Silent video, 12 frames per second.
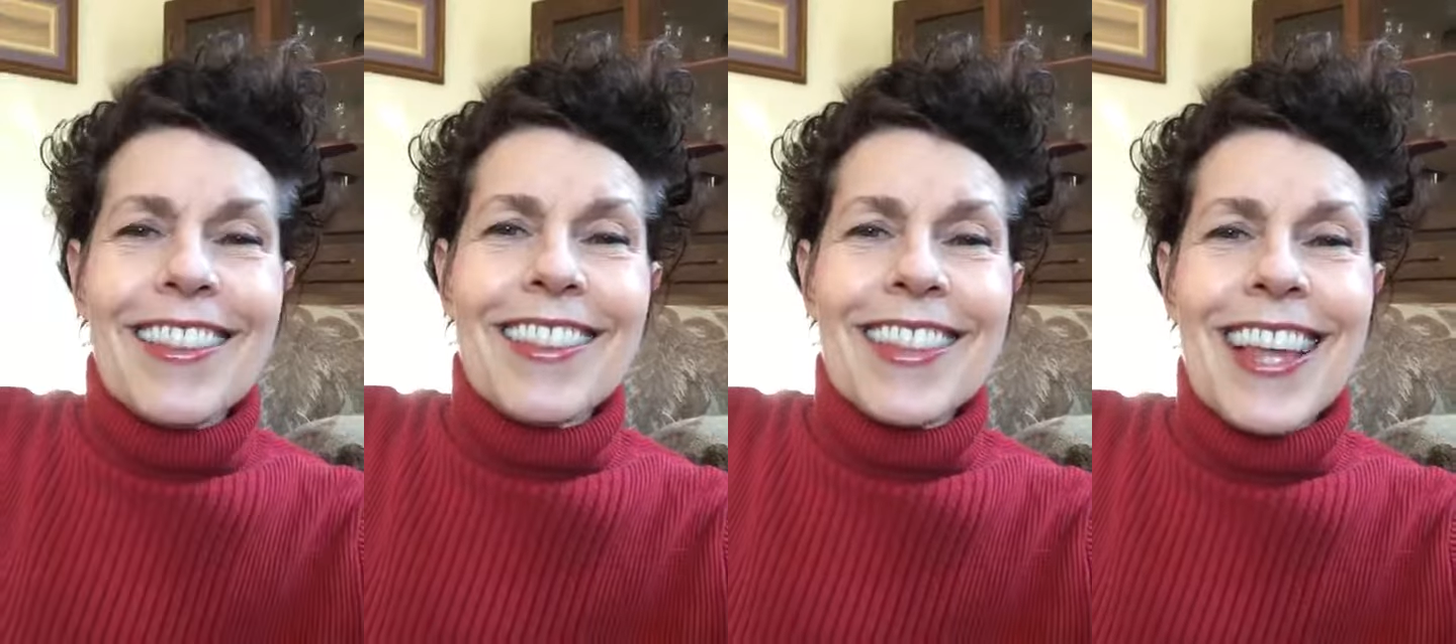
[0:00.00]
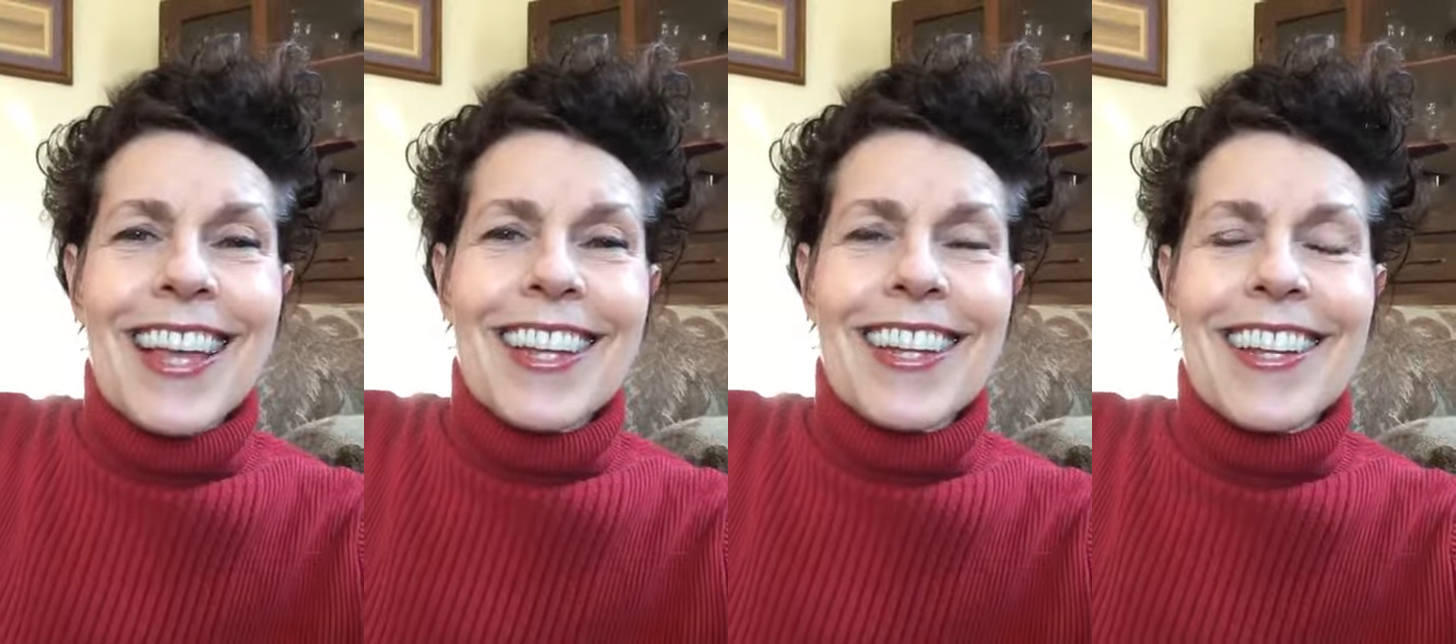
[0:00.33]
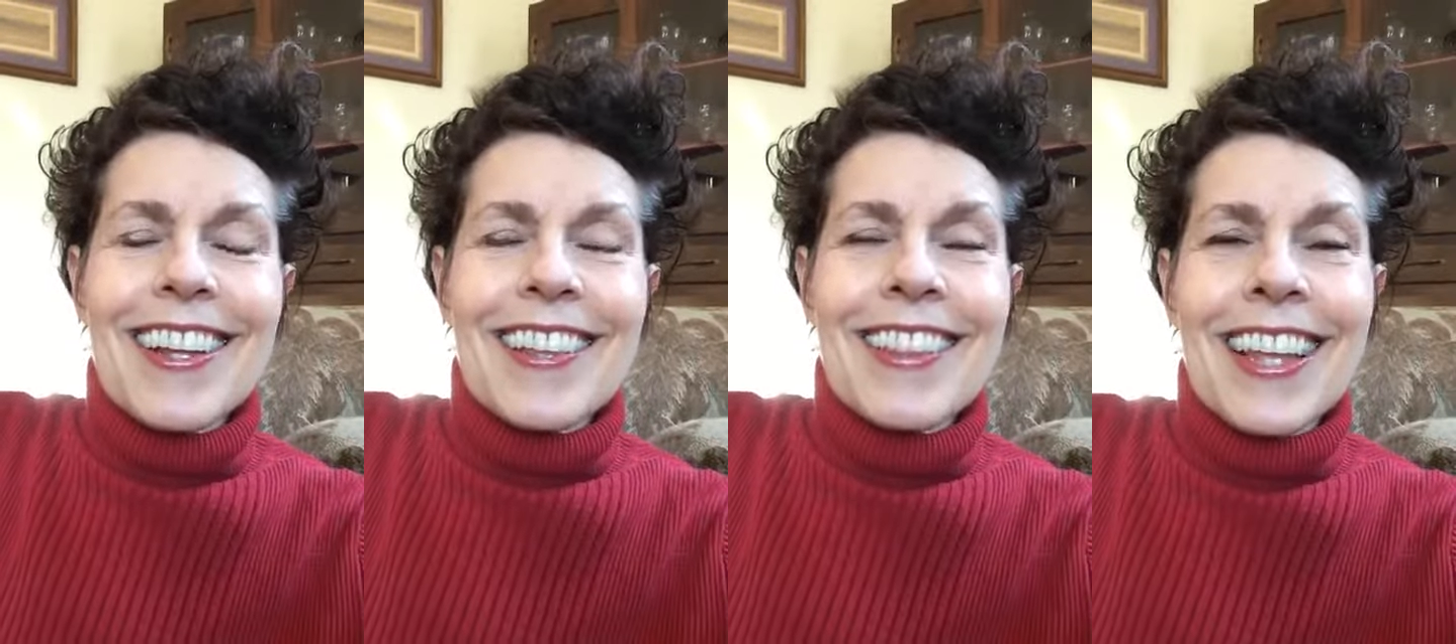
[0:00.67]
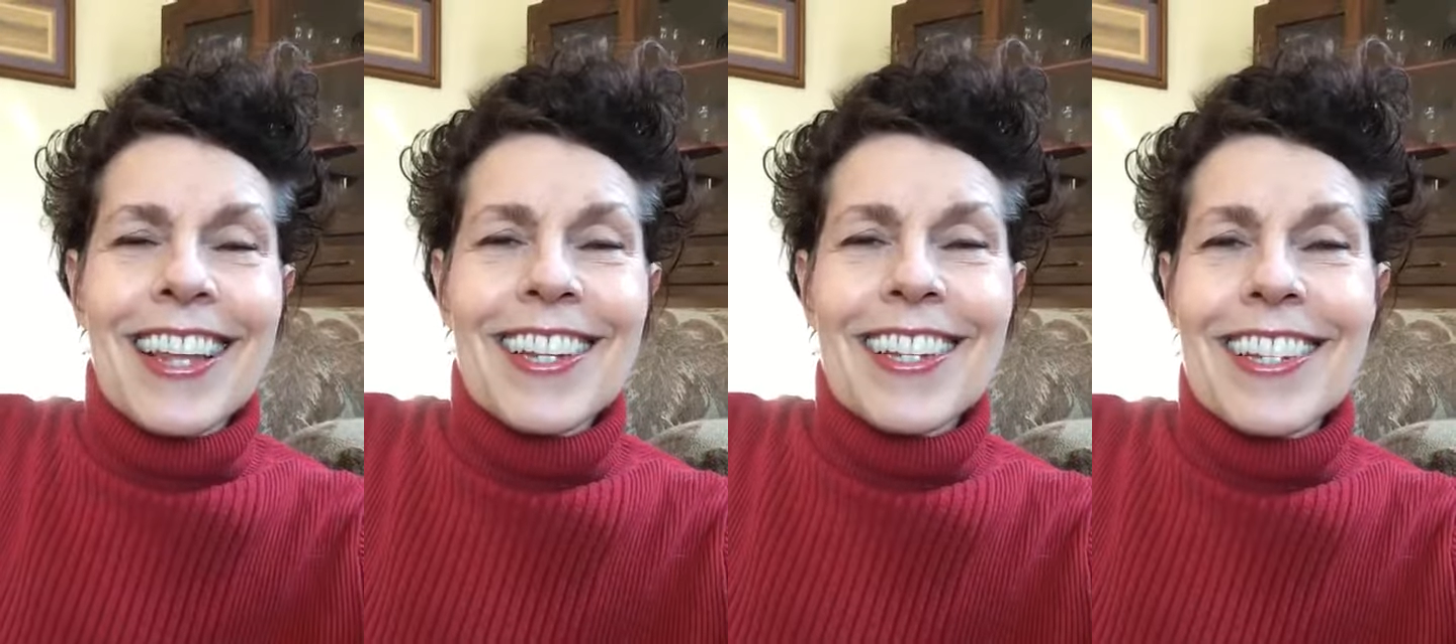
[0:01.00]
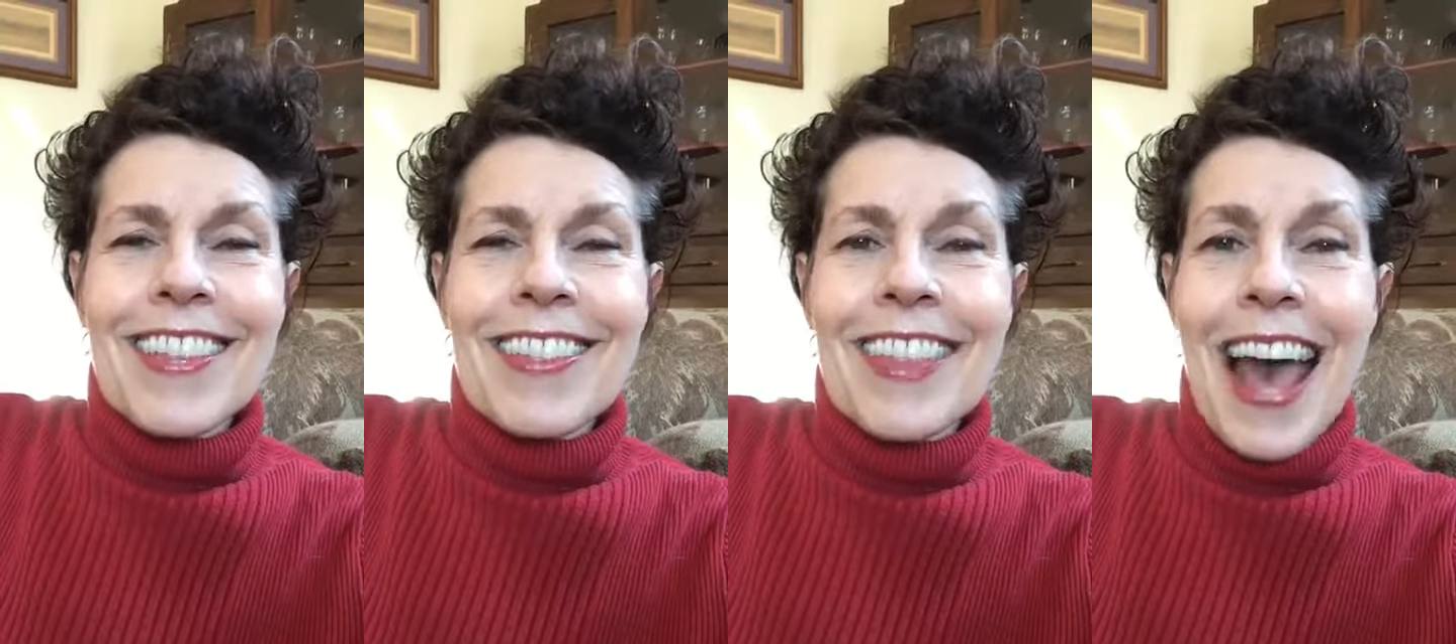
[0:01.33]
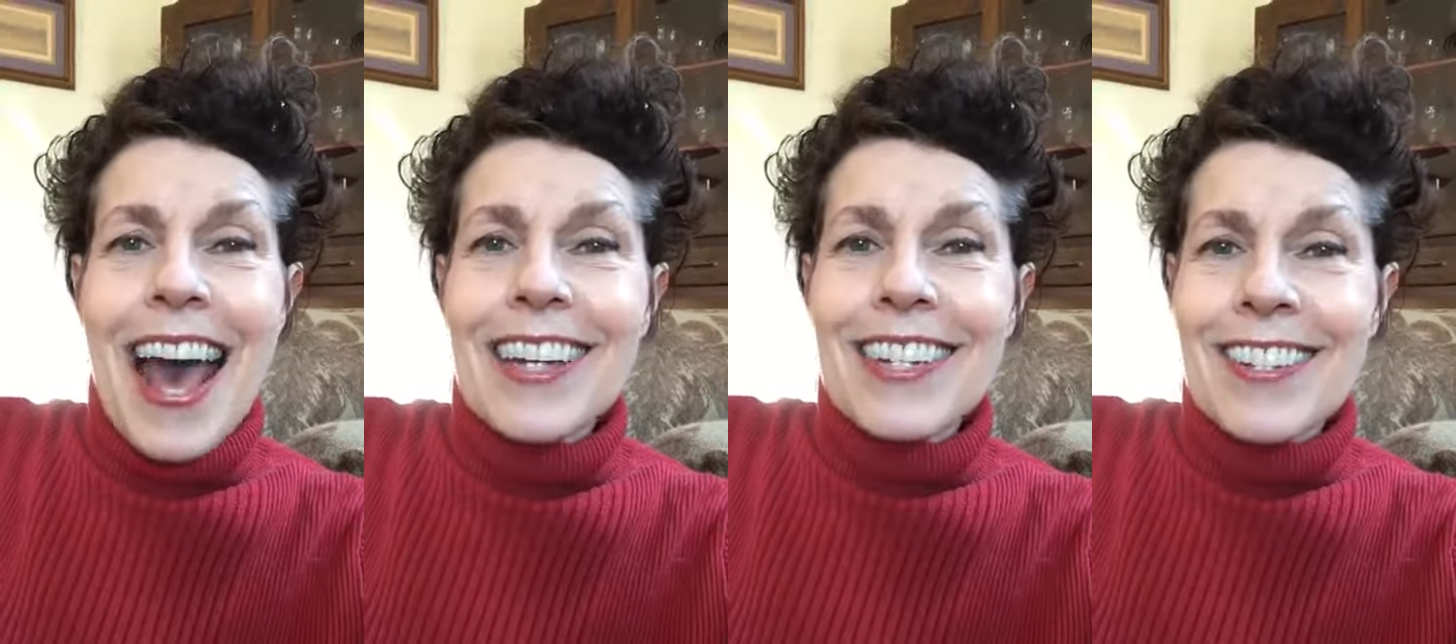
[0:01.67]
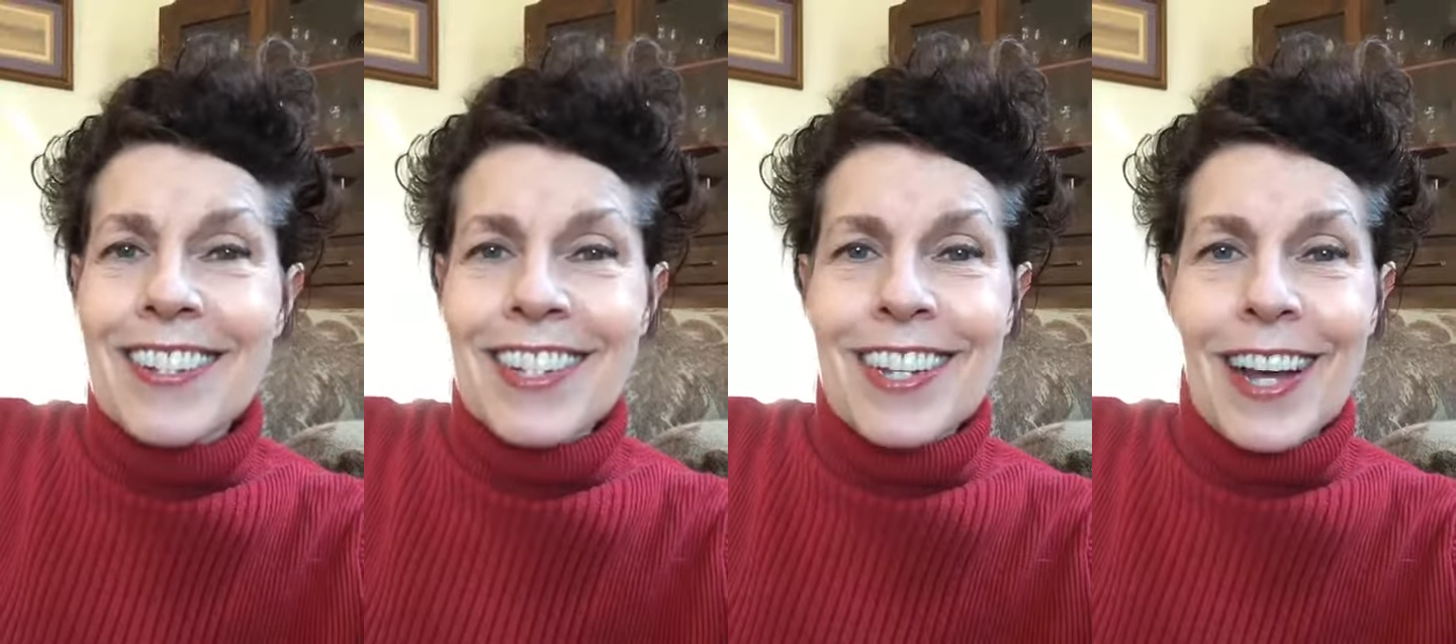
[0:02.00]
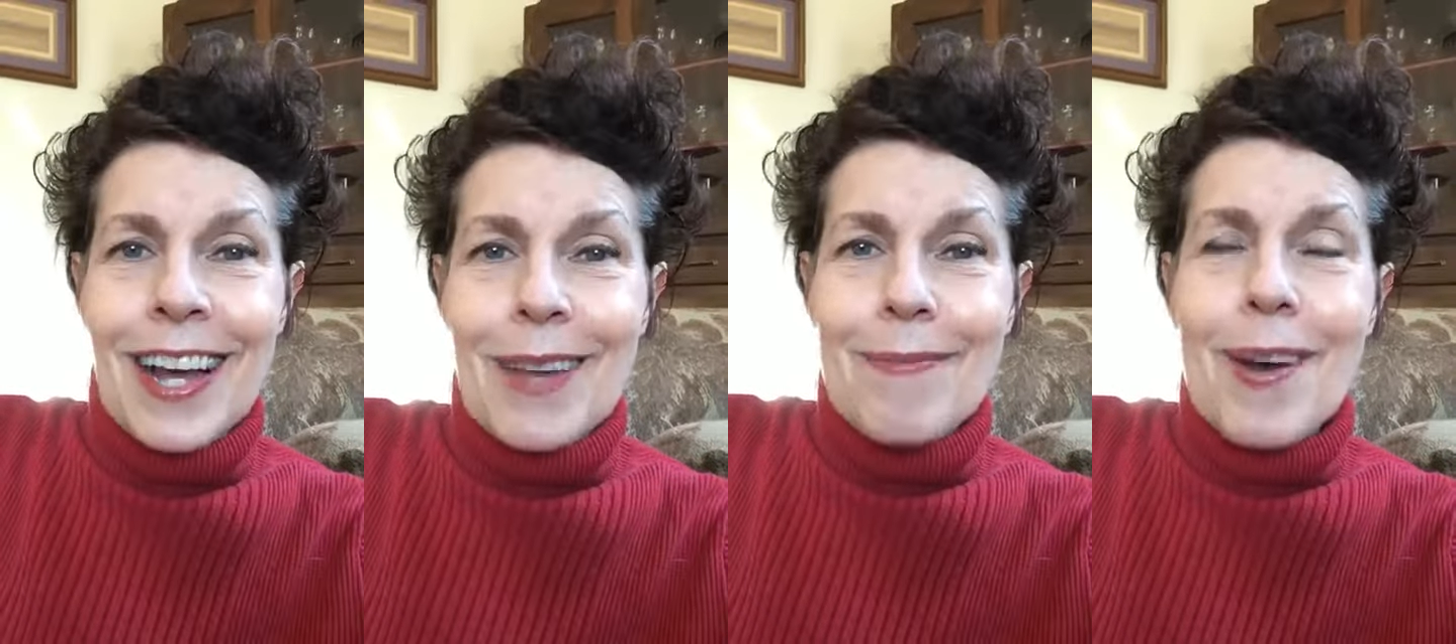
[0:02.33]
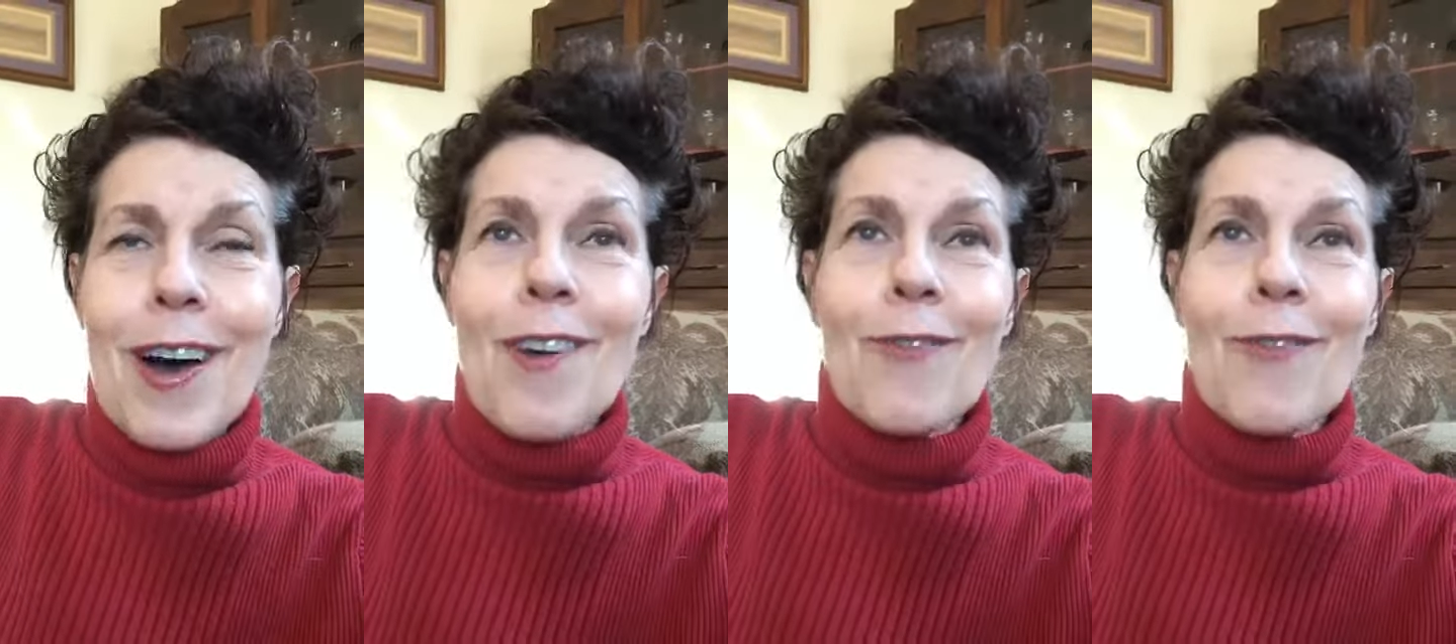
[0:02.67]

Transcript: then that is the time